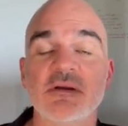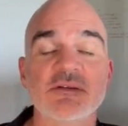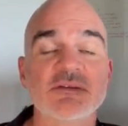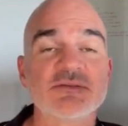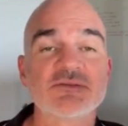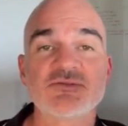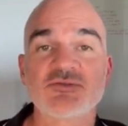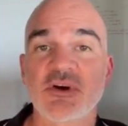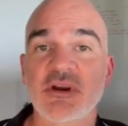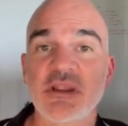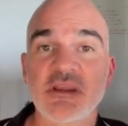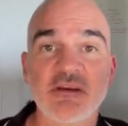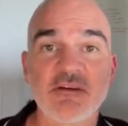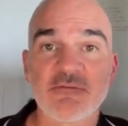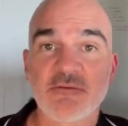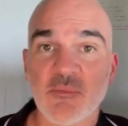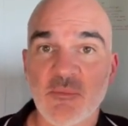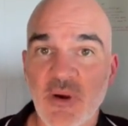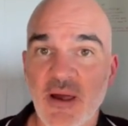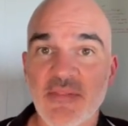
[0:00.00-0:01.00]
treating you
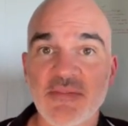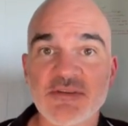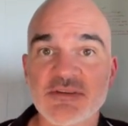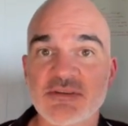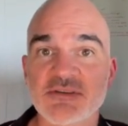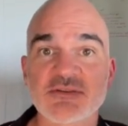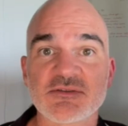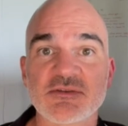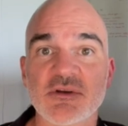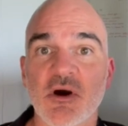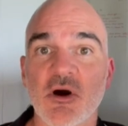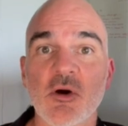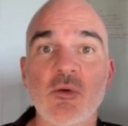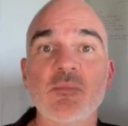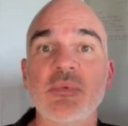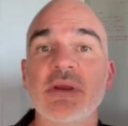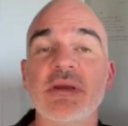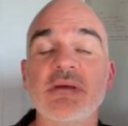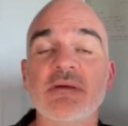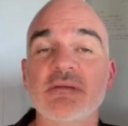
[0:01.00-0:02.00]
for months and
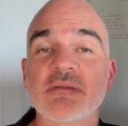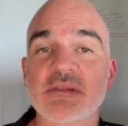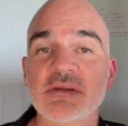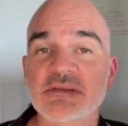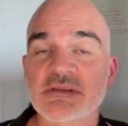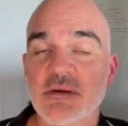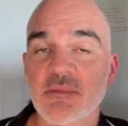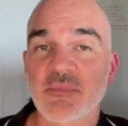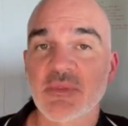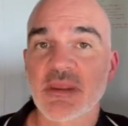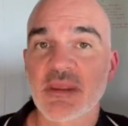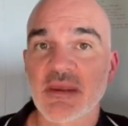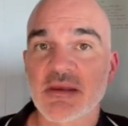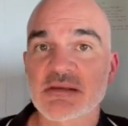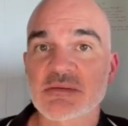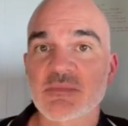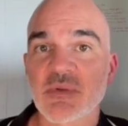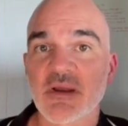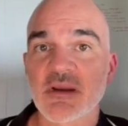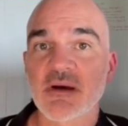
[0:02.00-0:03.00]
hoping that something gets
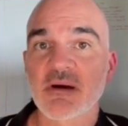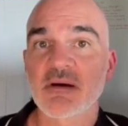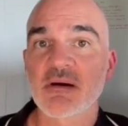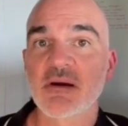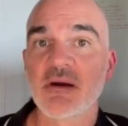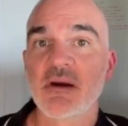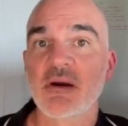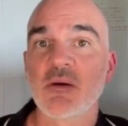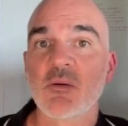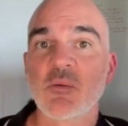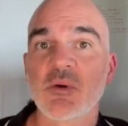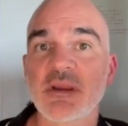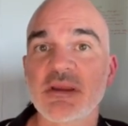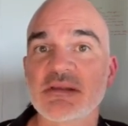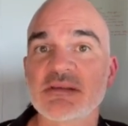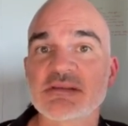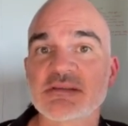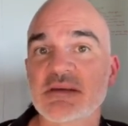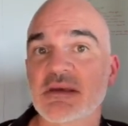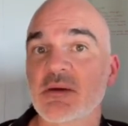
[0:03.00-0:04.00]
better. We can
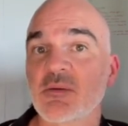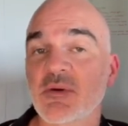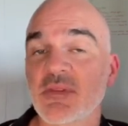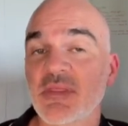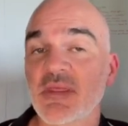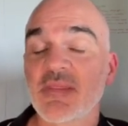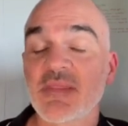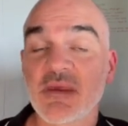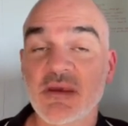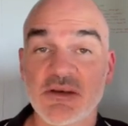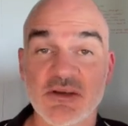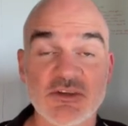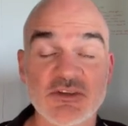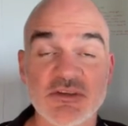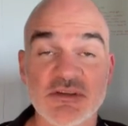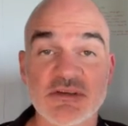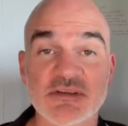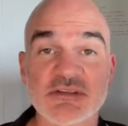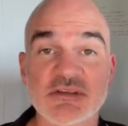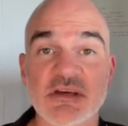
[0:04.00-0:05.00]
see within the
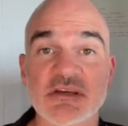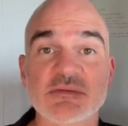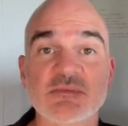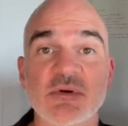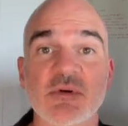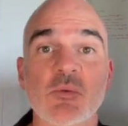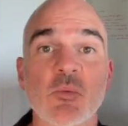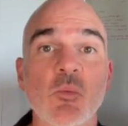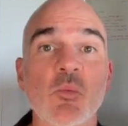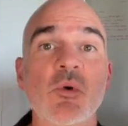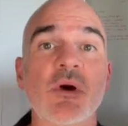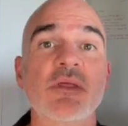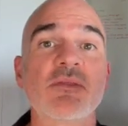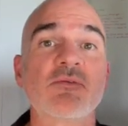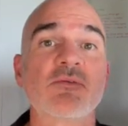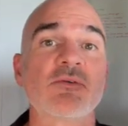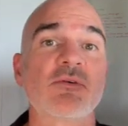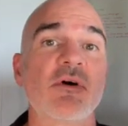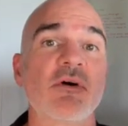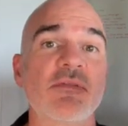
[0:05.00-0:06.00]
initial assessment whether
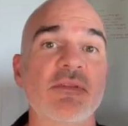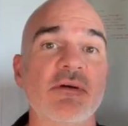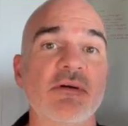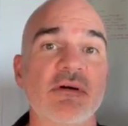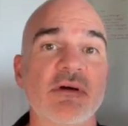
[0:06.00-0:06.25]
or not there are